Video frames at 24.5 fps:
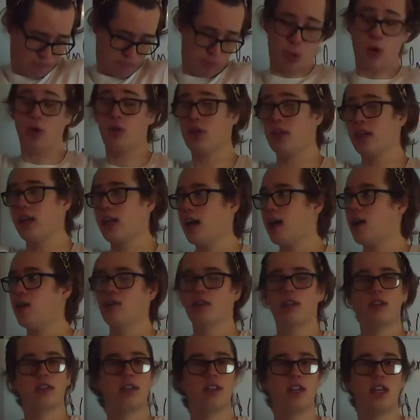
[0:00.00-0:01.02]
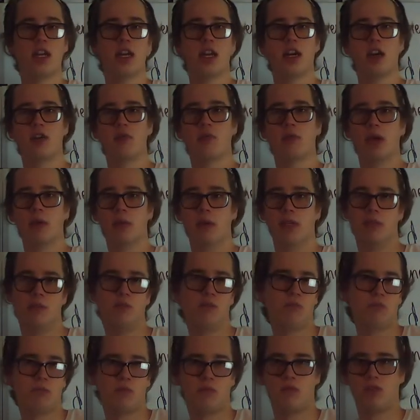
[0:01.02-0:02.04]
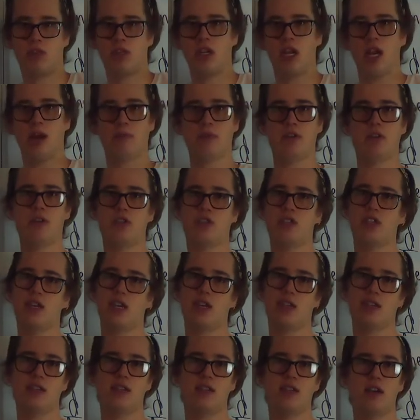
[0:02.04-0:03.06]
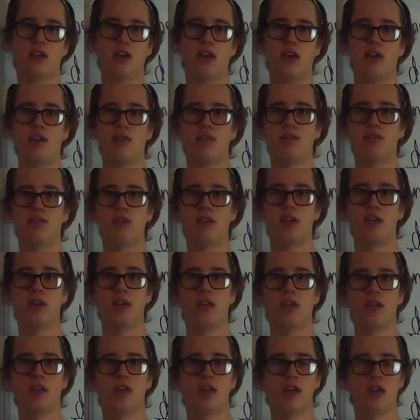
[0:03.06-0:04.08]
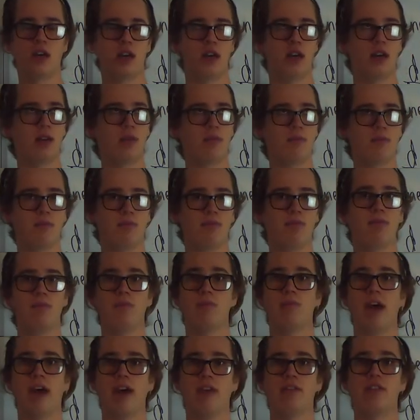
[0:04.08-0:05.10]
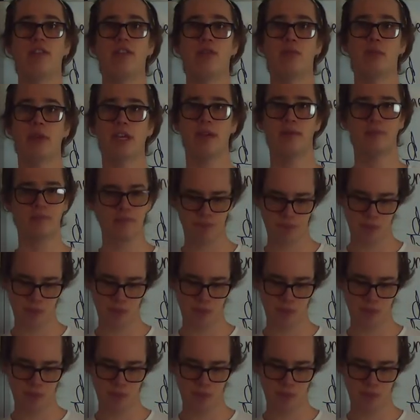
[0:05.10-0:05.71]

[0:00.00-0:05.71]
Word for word: pull it out in you know maybe chapter six of um, Math 2B.